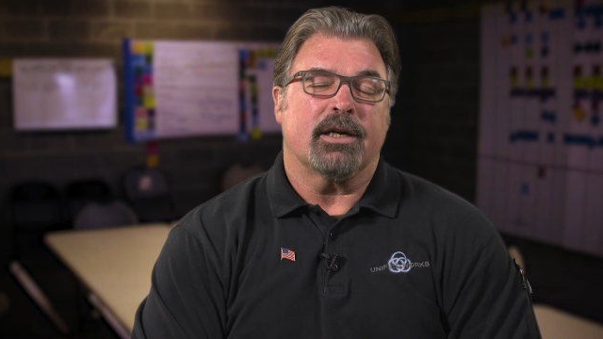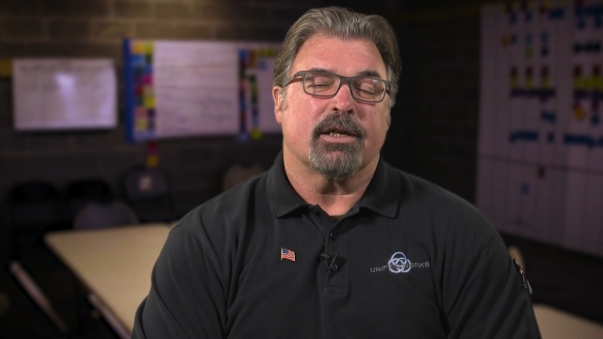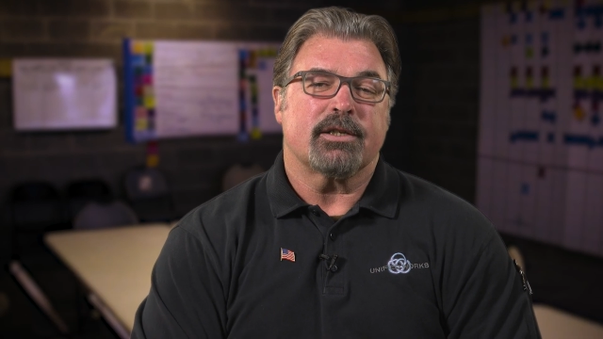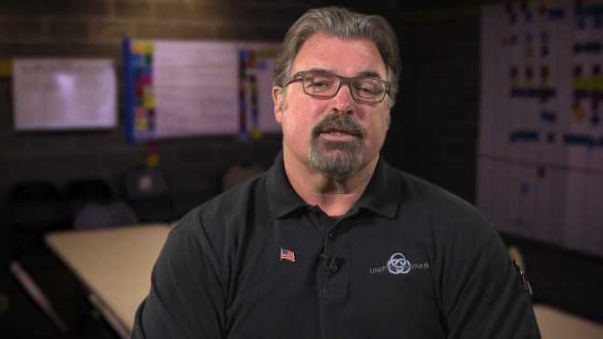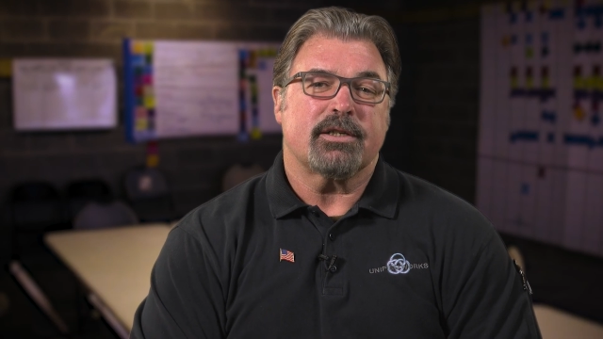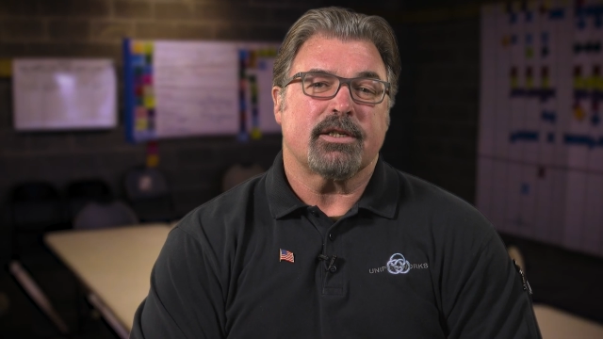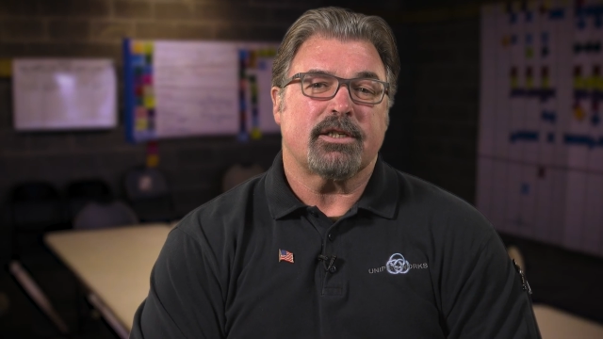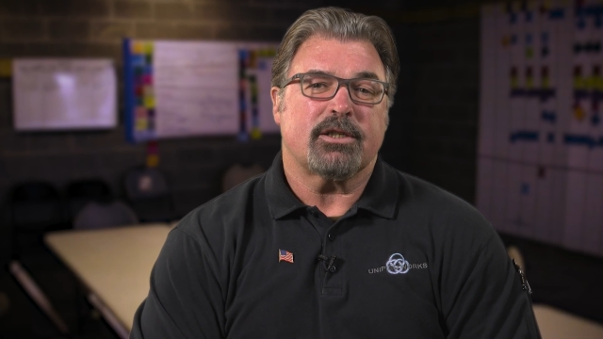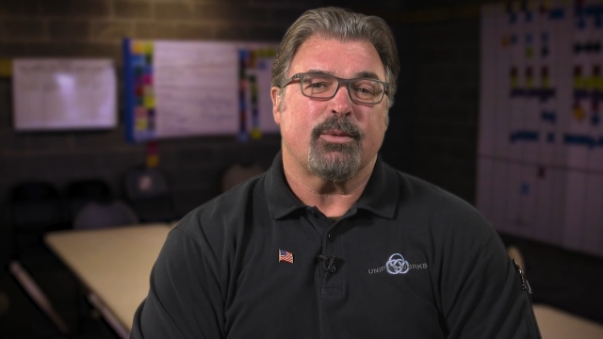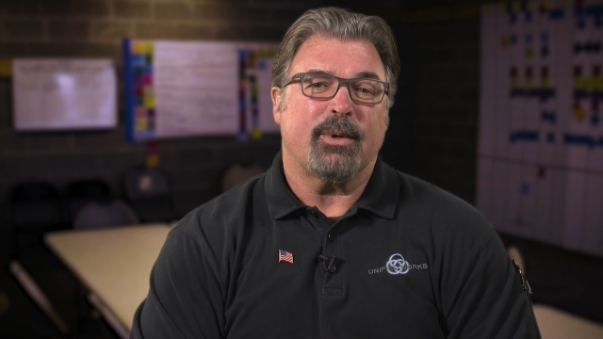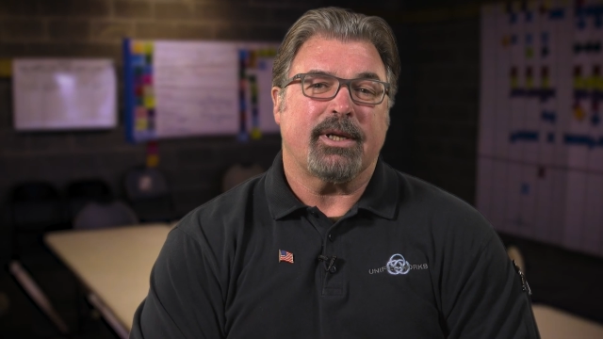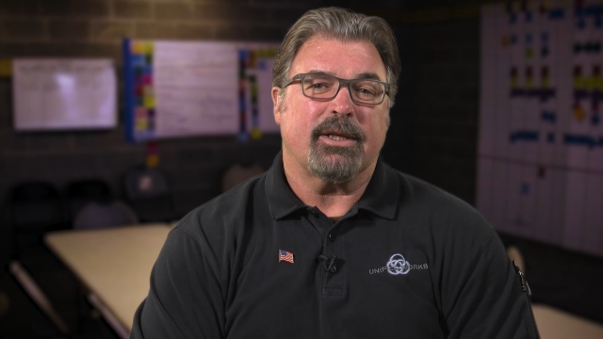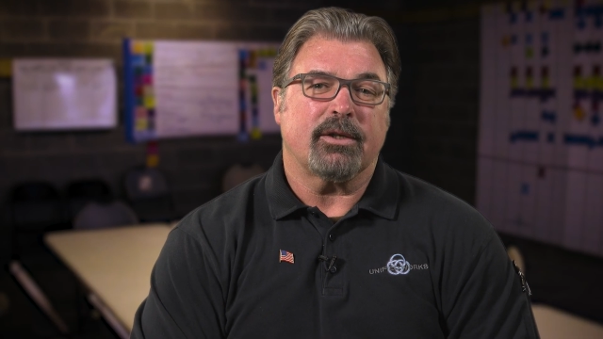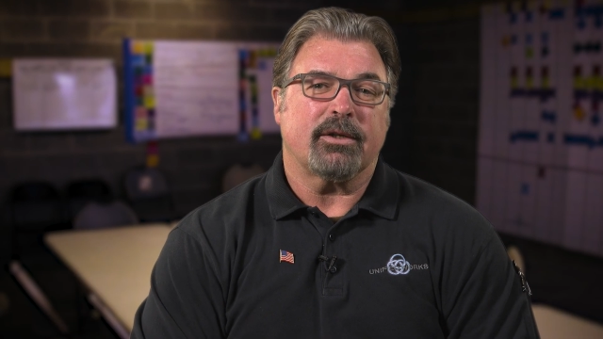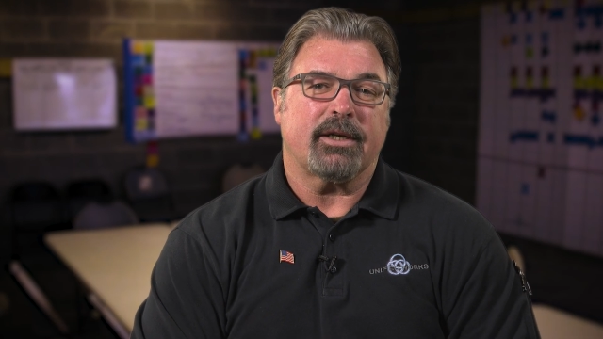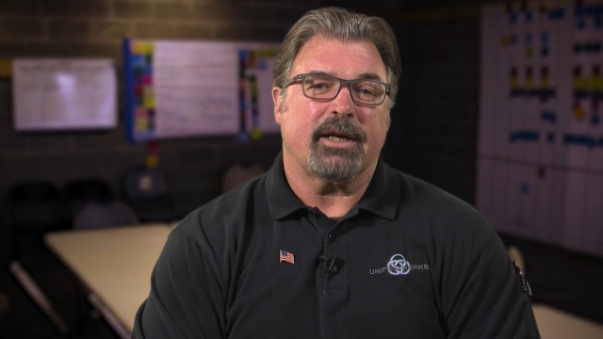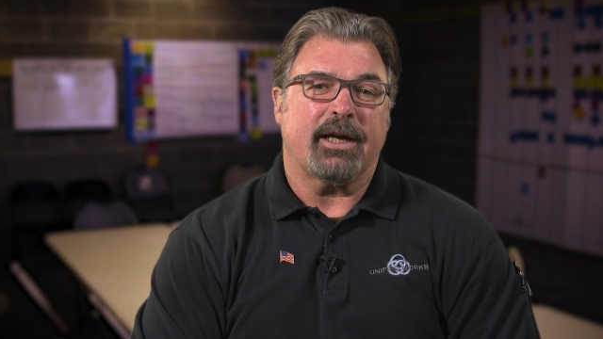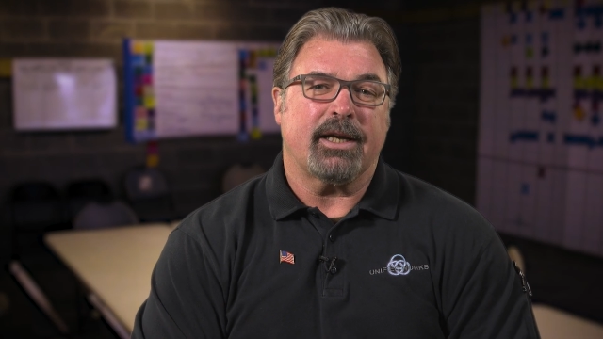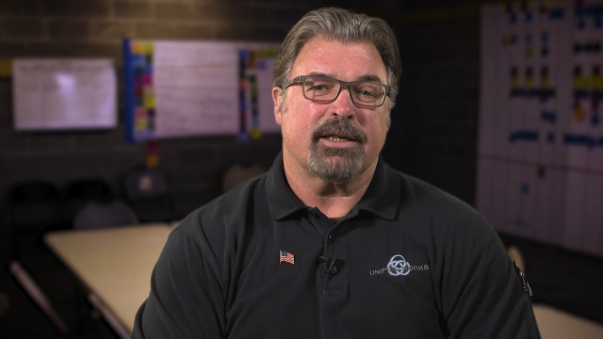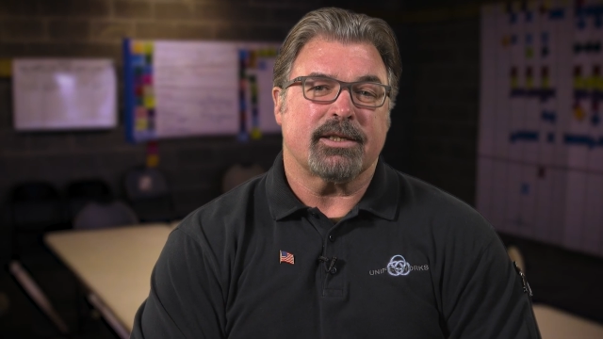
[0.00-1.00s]
A 6-week
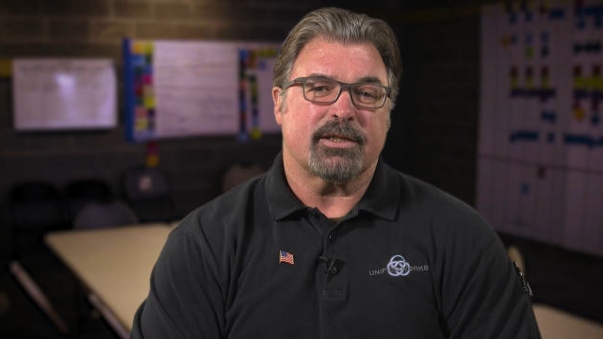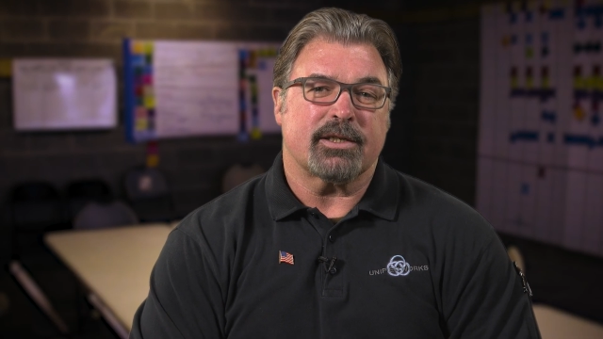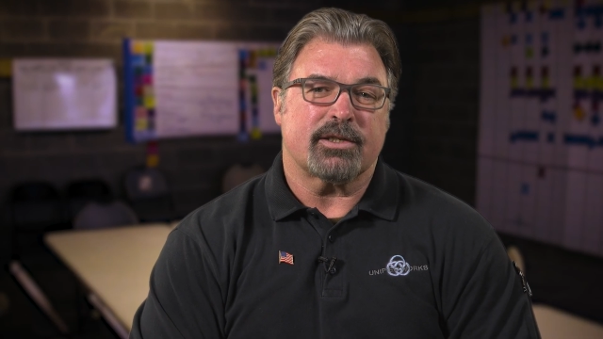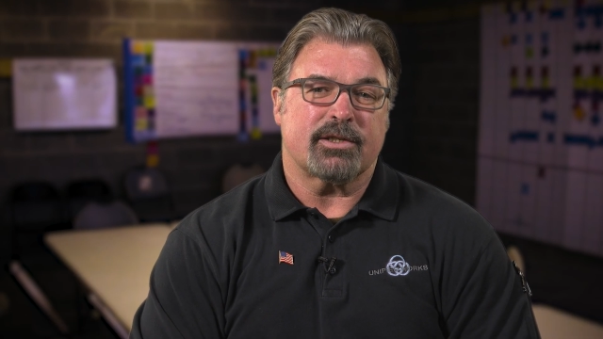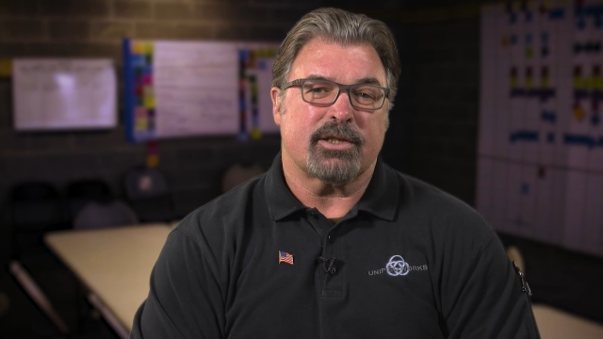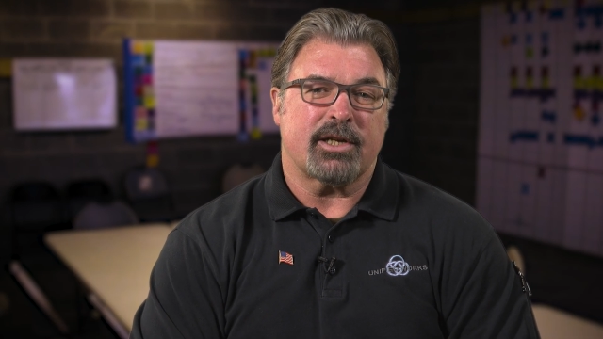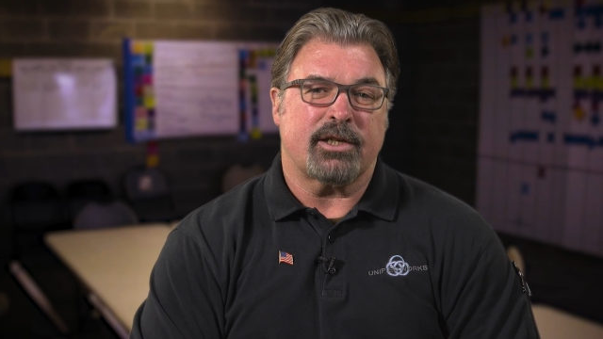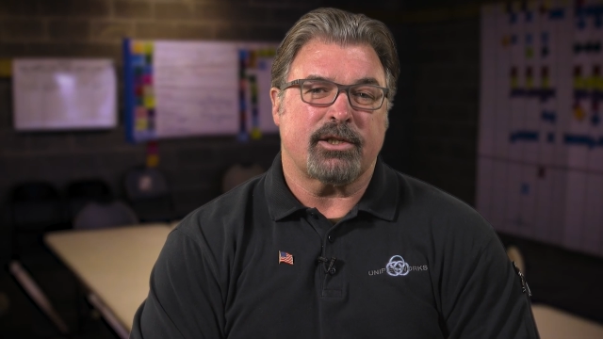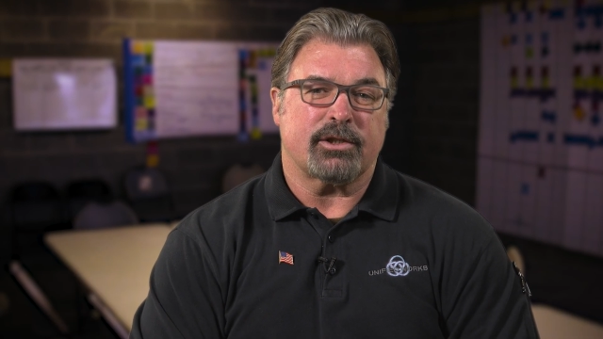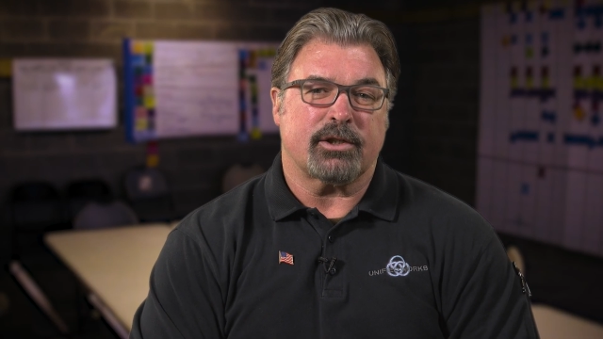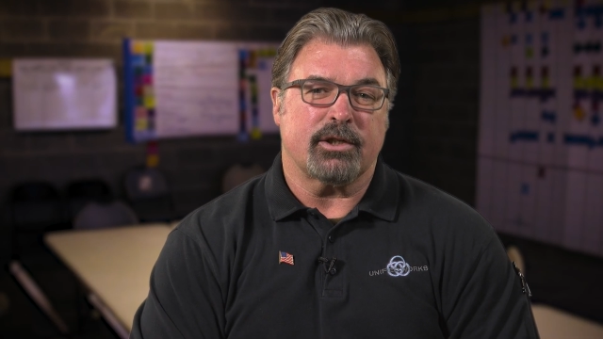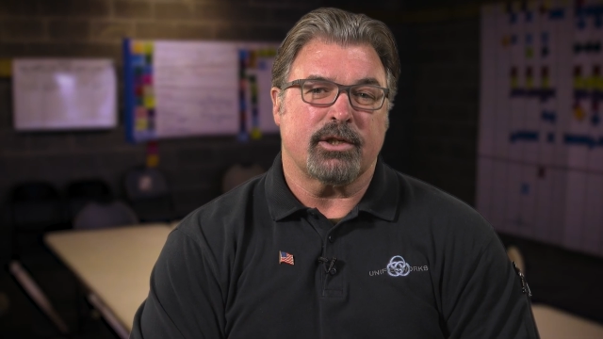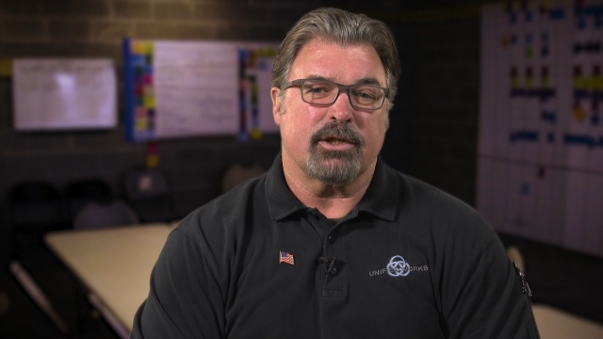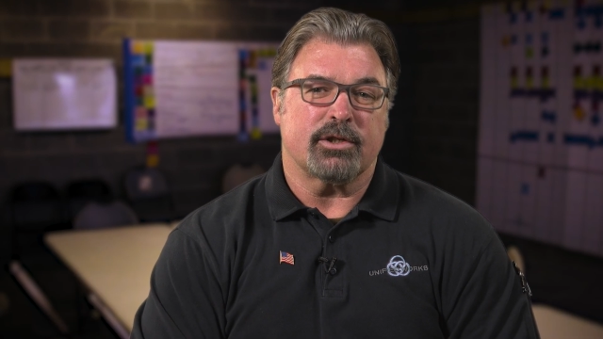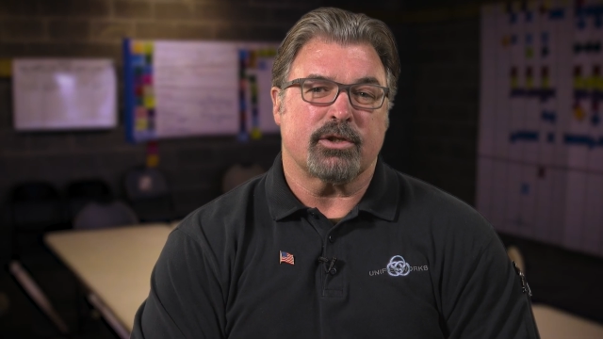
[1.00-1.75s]
look ahead is essentially